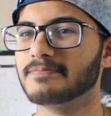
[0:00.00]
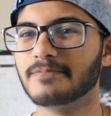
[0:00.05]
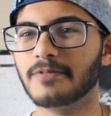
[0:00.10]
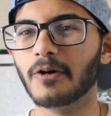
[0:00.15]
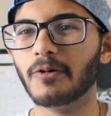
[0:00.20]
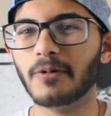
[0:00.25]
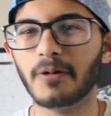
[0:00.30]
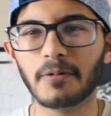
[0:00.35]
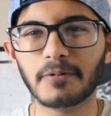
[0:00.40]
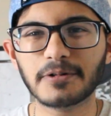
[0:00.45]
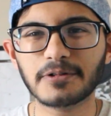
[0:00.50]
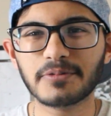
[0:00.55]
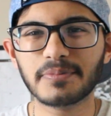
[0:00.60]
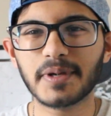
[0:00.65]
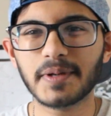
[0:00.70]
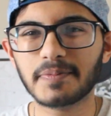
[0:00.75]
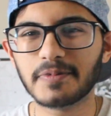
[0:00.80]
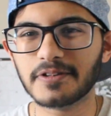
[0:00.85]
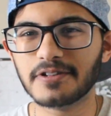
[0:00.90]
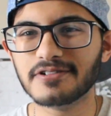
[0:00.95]
Or what do
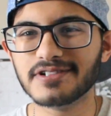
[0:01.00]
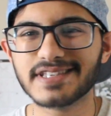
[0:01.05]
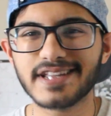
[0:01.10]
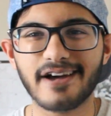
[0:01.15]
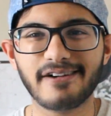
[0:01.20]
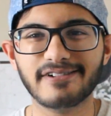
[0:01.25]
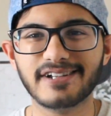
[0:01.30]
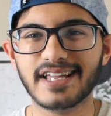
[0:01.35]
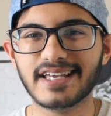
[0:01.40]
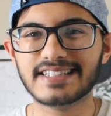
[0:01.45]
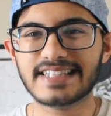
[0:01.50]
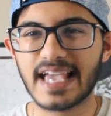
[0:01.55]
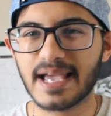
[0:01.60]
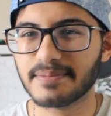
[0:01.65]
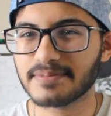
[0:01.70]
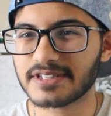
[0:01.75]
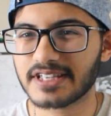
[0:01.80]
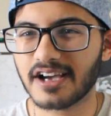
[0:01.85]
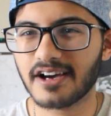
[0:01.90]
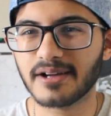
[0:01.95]
people use nowadays?
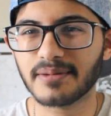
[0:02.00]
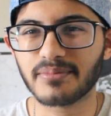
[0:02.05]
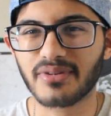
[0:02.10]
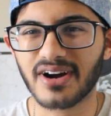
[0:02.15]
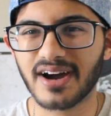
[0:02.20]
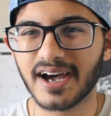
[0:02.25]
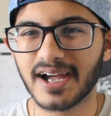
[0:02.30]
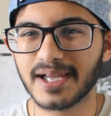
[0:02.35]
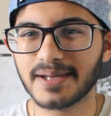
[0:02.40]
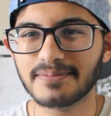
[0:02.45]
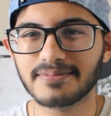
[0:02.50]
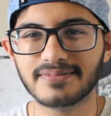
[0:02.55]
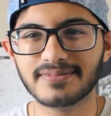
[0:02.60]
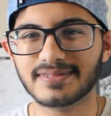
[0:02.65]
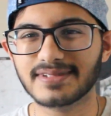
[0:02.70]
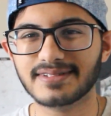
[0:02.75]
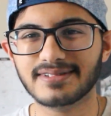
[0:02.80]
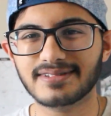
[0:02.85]
Amazon Prime?